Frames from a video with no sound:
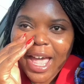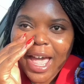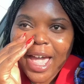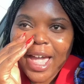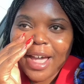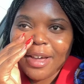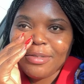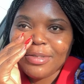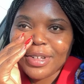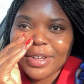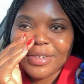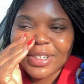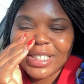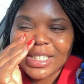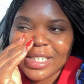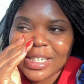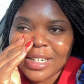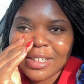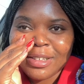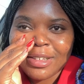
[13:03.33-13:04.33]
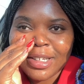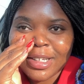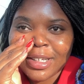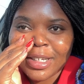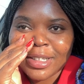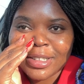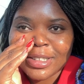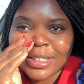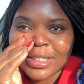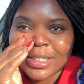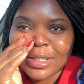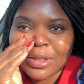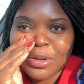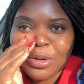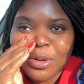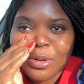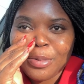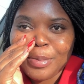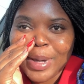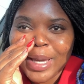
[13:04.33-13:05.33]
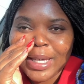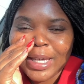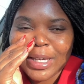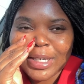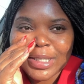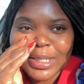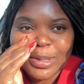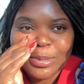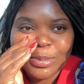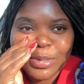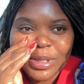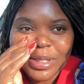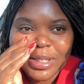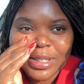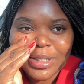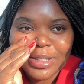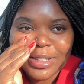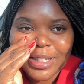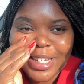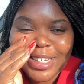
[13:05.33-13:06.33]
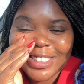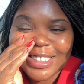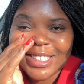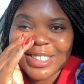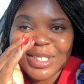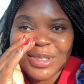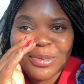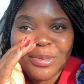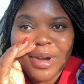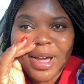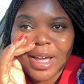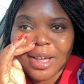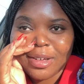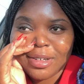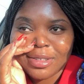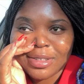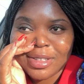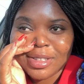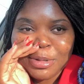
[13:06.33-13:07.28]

I have never seen anything like this in all my years in Benin. Like, this is wild.